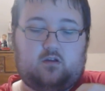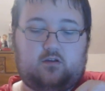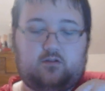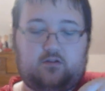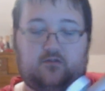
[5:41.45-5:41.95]

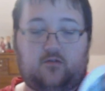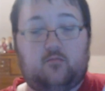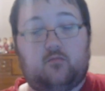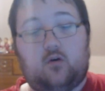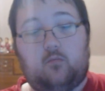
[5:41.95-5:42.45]
it's just
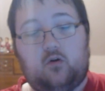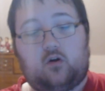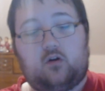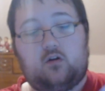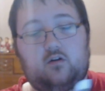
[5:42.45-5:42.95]
a book.
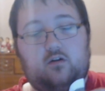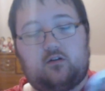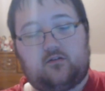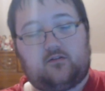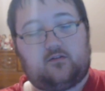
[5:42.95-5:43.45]

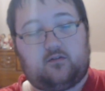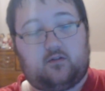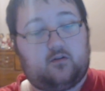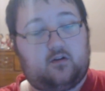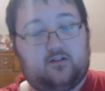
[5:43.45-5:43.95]

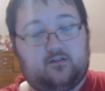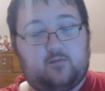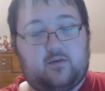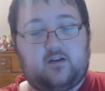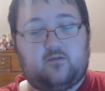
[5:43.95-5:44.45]
It's the
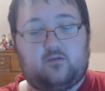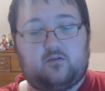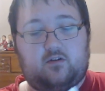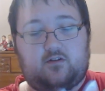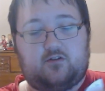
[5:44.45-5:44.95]
manual.
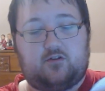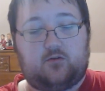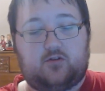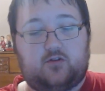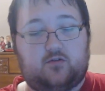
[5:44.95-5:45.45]
It
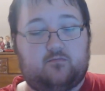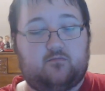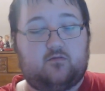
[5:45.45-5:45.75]
shows you.